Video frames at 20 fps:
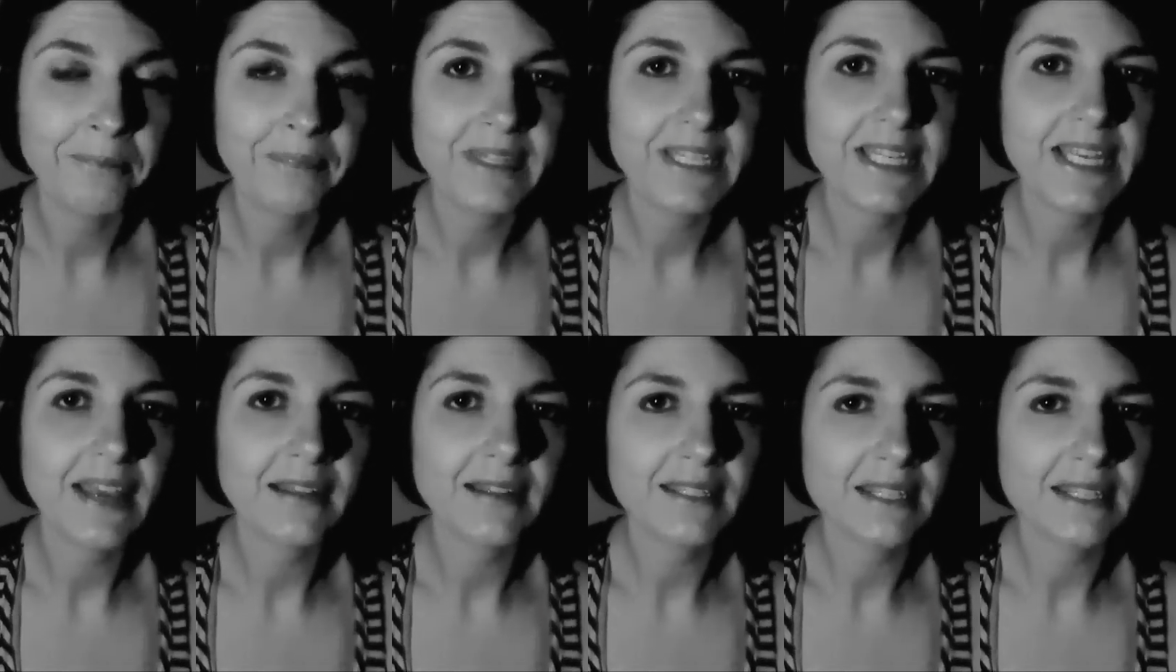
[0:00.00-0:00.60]
To
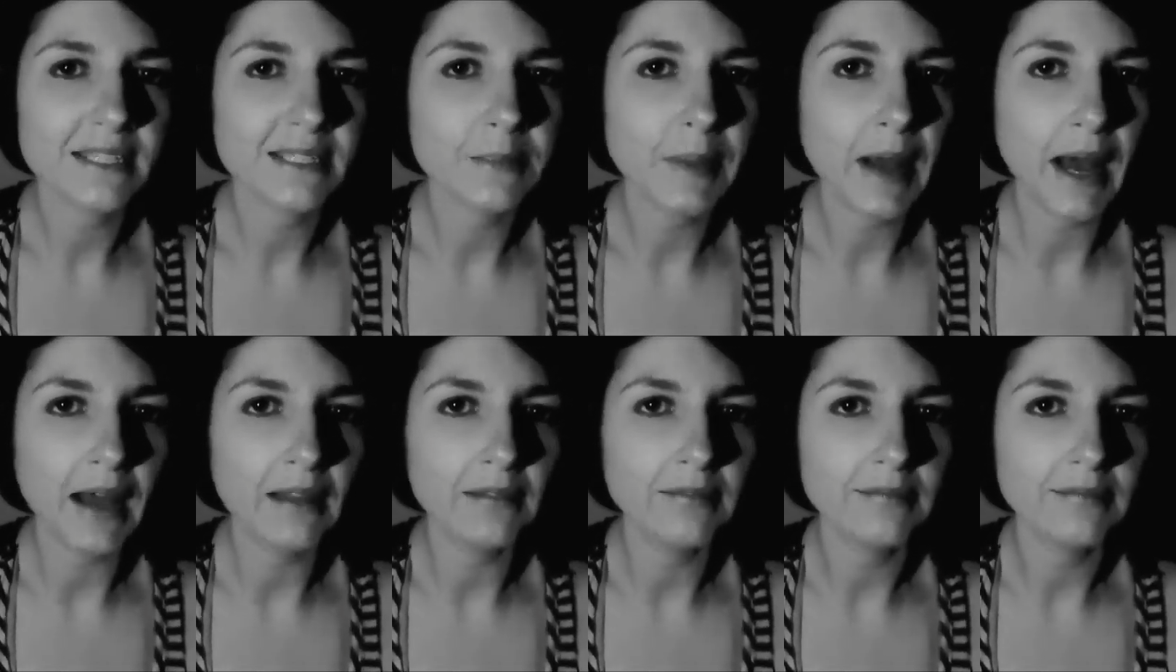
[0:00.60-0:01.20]
get to the
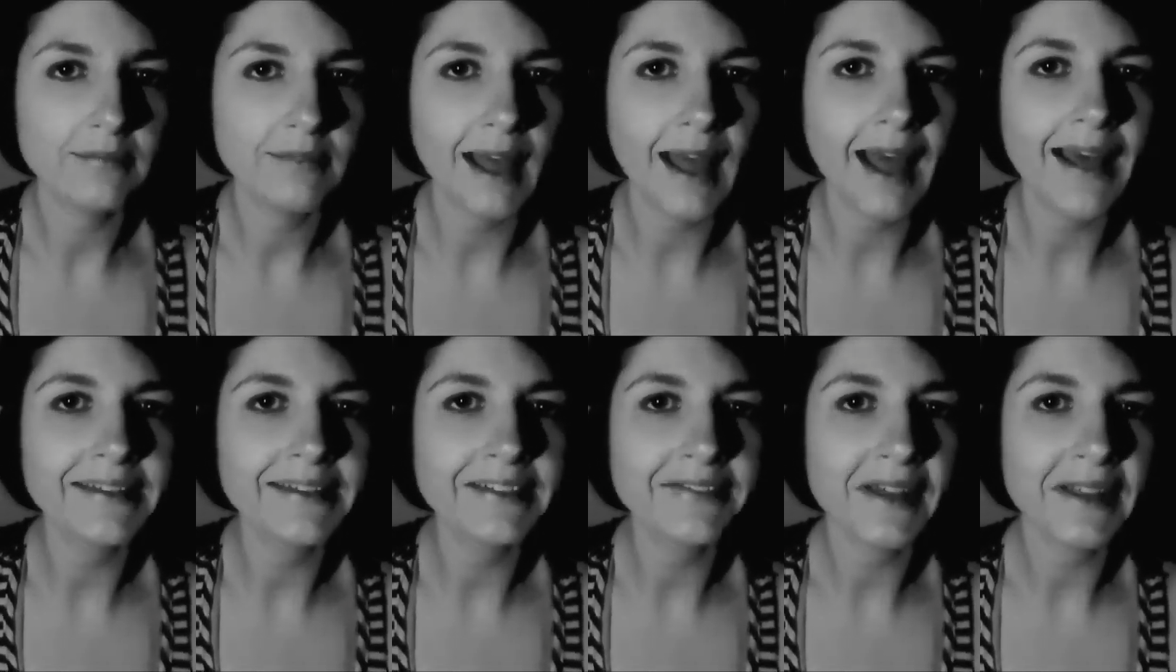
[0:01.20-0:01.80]
spot, I
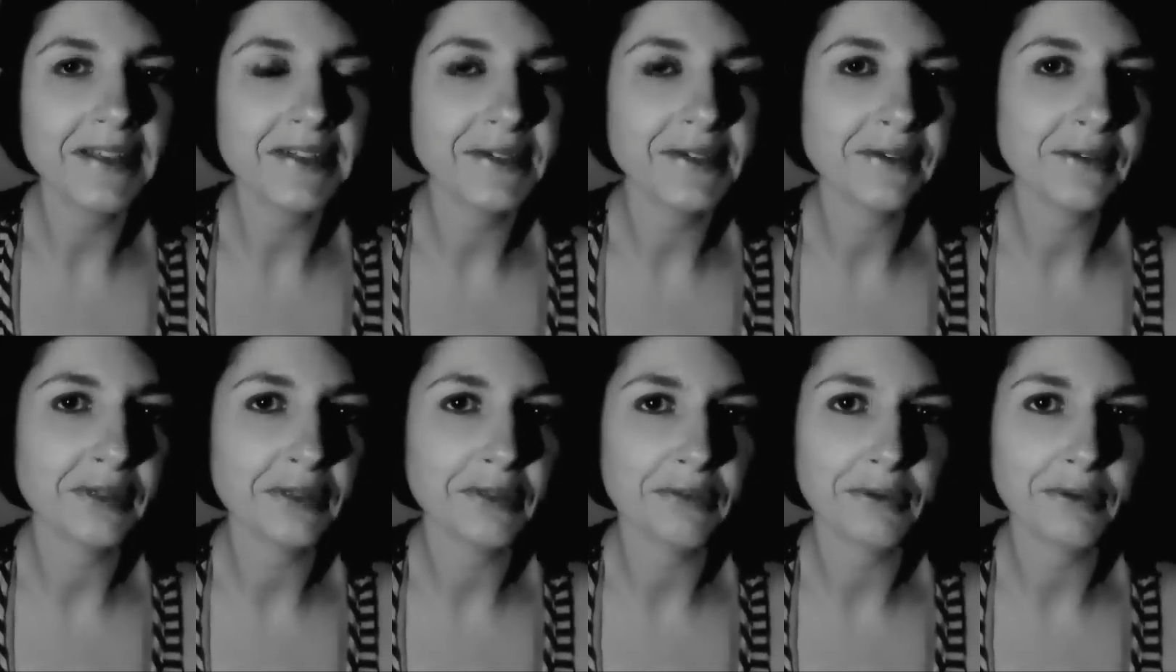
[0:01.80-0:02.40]
had to
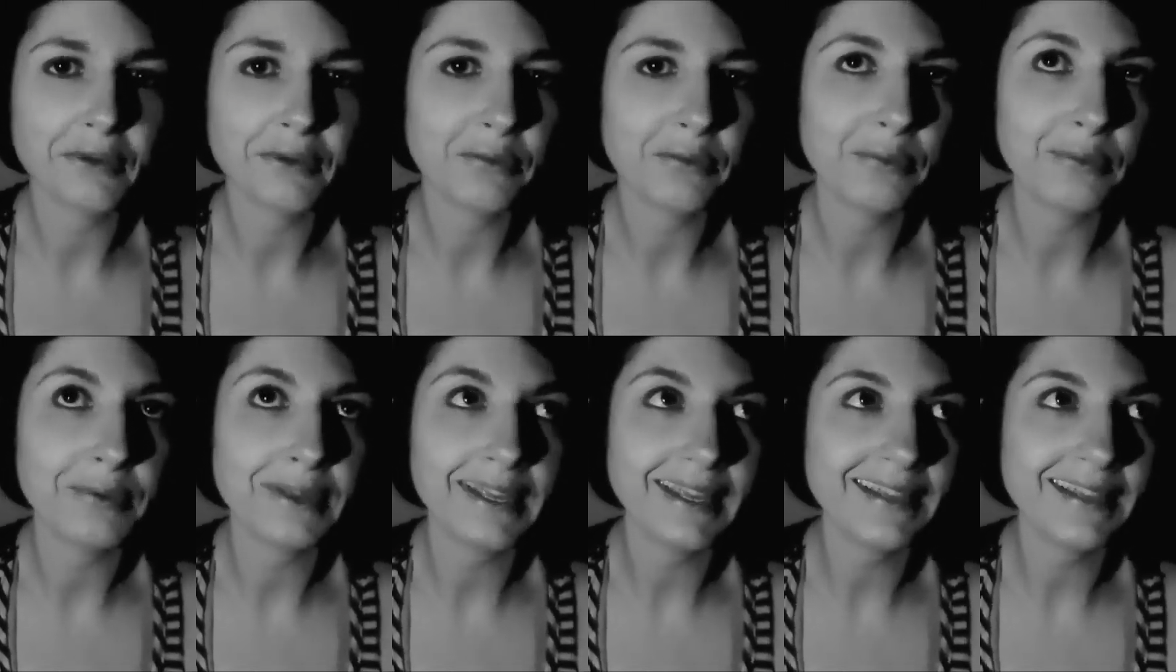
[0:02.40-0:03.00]
venture through
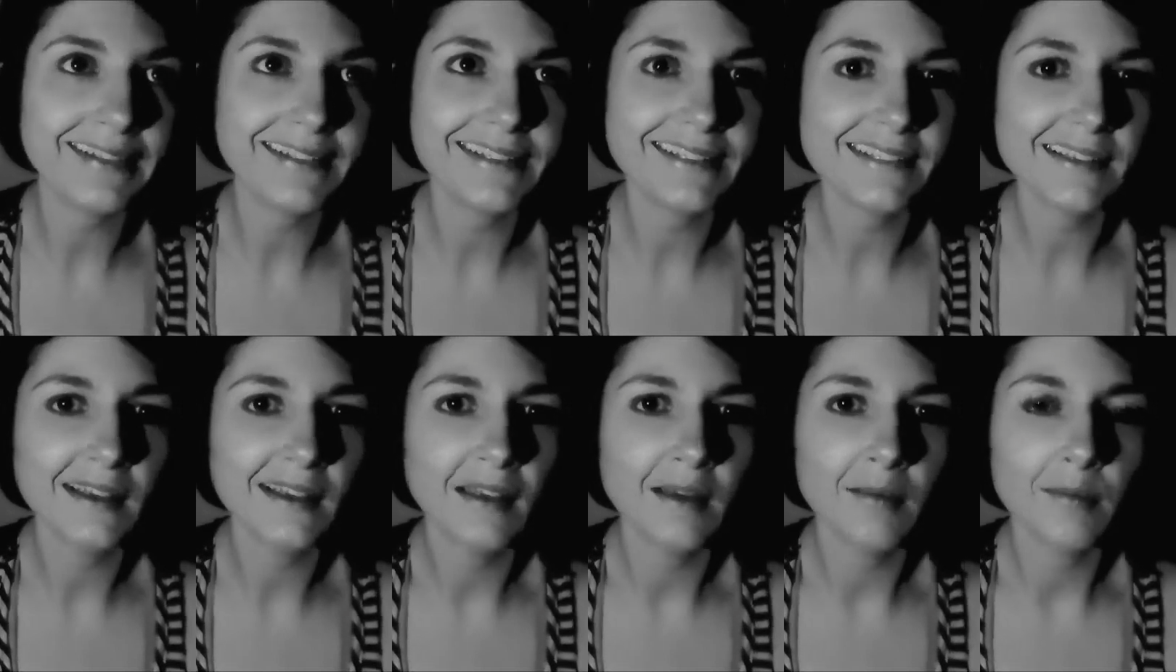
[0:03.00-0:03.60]
weeds,
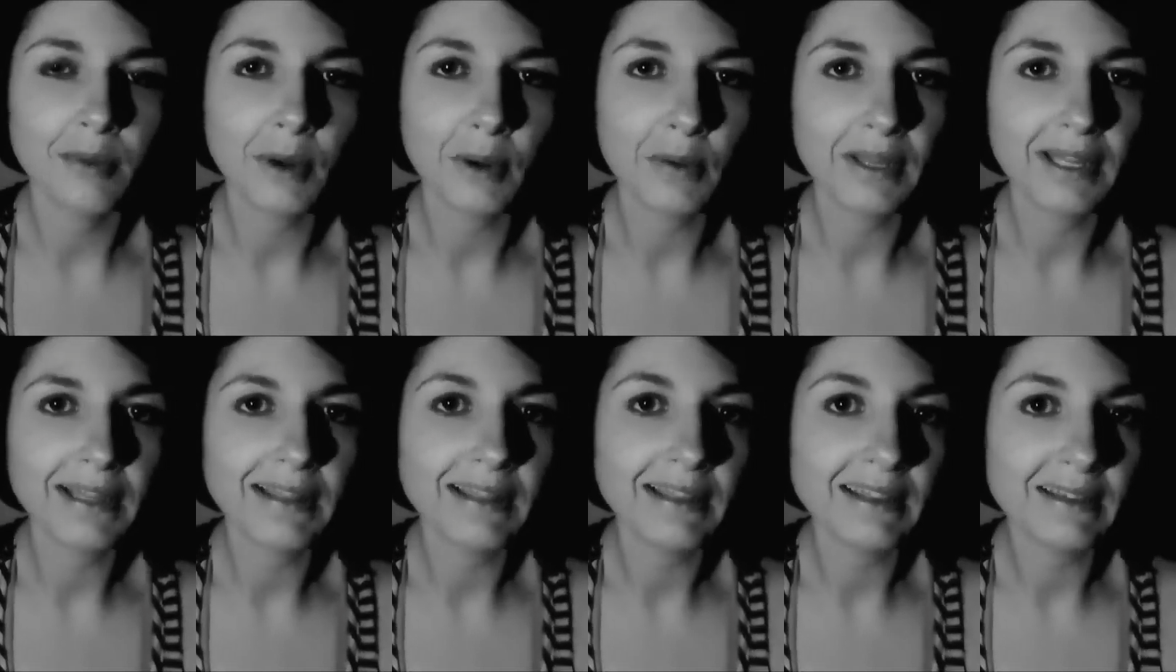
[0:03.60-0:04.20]

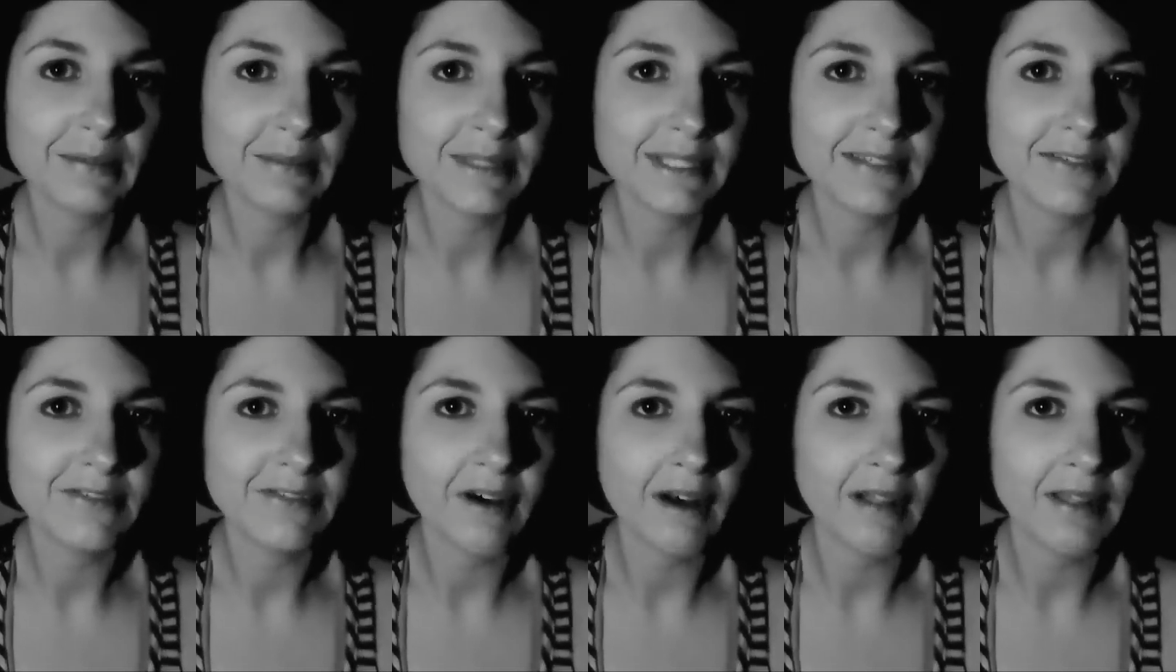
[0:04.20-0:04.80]
broken limbs,
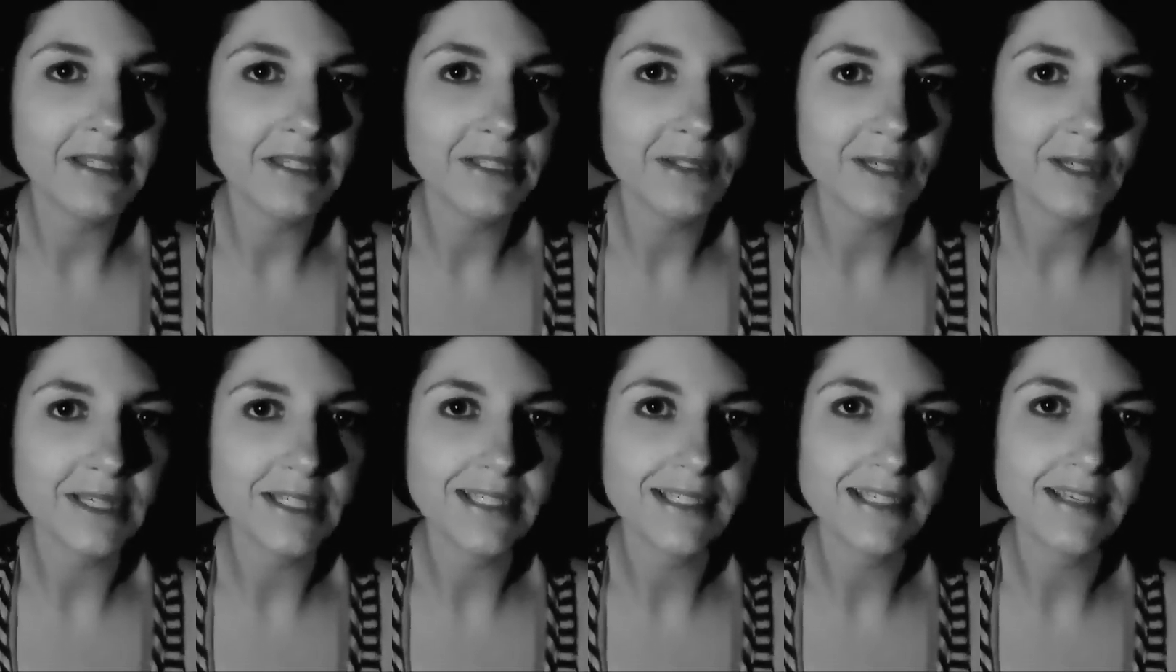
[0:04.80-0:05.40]
and fallen
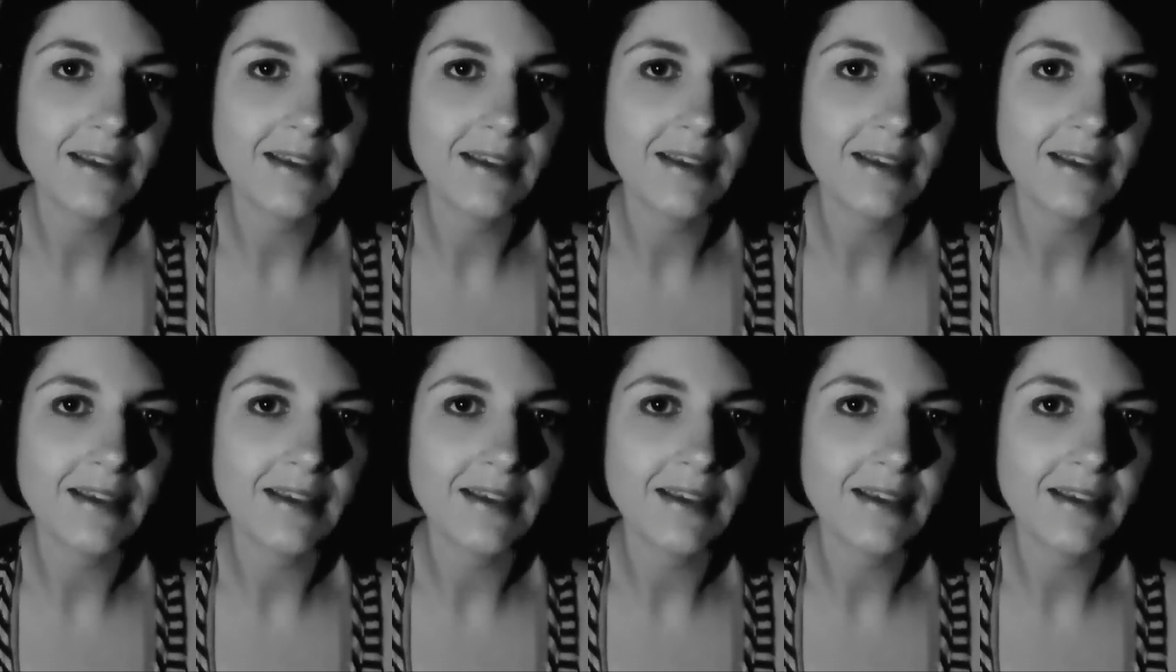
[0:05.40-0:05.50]
trees.